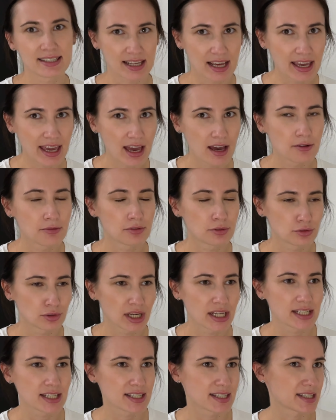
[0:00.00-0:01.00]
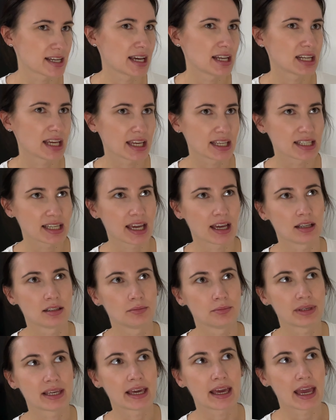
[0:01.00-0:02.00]
I have already said, it can
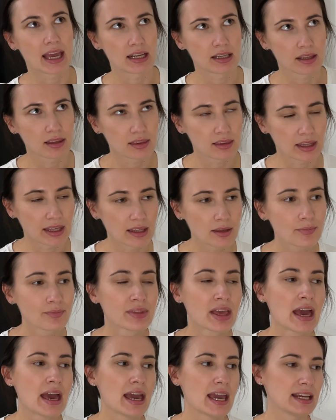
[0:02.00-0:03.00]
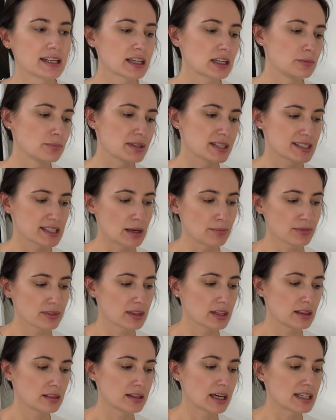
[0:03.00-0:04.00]
be anything. It can be
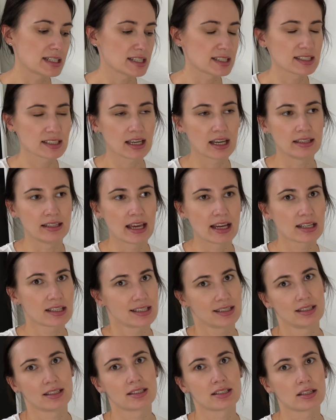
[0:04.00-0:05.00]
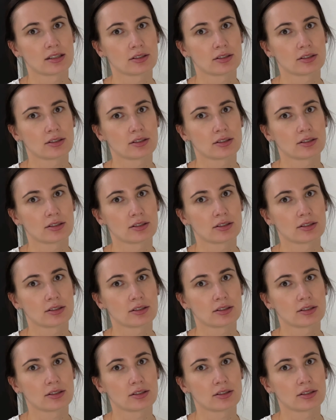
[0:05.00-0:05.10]
something that is connected